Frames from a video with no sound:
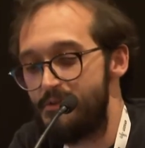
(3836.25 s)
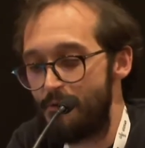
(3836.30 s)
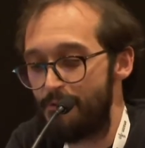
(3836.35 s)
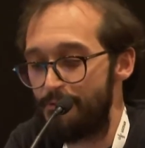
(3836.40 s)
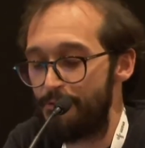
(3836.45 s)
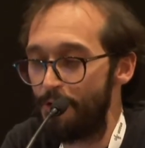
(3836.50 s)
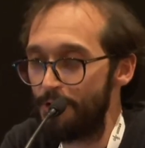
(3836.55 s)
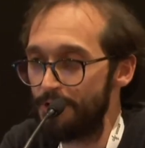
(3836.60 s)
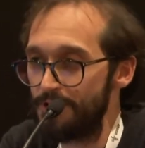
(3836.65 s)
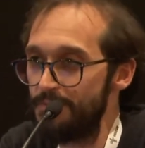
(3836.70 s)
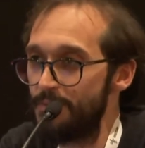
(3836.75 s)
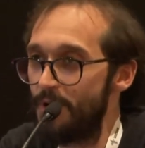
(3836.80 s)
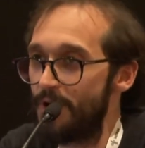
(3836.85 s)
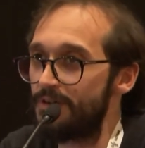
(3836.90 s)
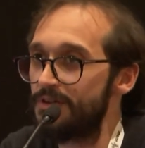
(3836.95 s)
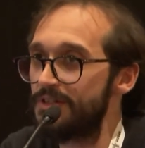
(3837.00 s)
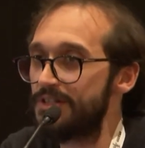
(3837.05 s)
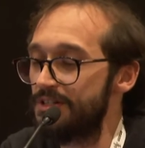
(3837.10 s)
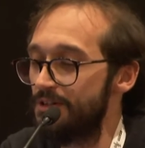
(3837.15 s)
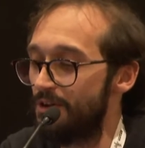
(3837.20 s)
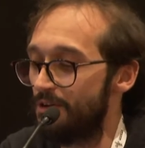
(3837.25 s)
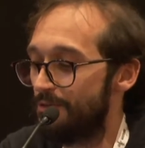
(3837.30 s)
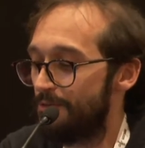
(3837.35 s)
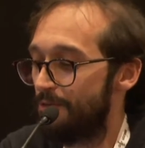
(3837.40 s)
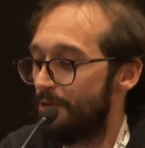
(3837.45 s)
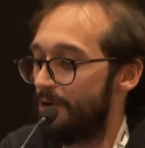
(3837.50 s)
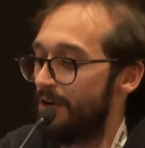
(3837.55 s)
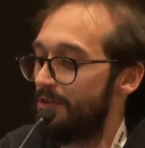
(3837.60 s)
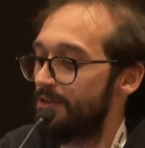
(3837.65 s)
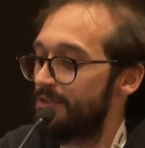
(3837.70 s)
for democracy or
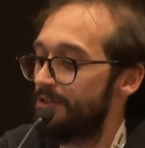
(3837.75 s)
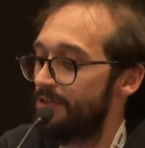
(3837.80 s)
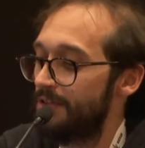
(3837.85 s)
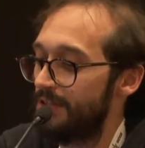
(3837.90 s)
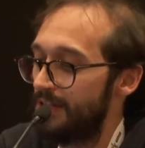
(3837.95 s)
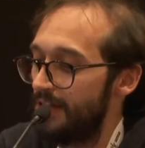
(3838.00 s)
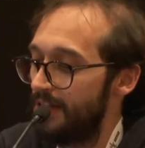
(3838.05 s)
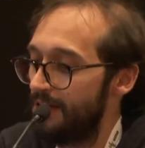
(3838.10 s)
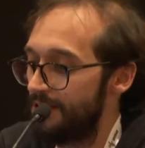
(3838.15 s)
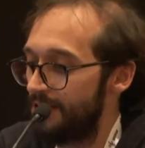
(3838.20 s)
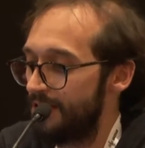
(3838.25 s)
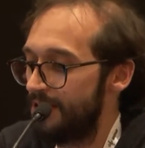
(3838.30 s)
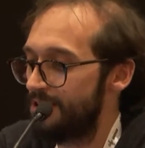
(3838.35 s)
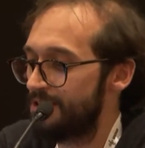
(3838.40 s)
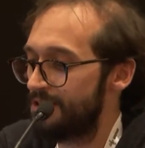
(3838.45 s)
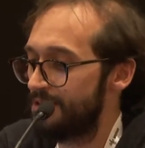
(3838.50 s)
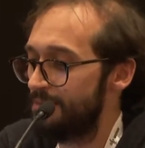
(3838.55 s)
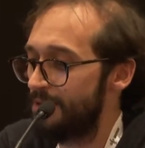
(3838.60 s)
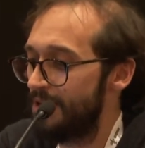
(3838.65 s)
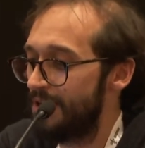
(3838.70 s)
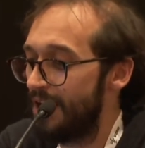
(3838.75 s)
for authoritarianism.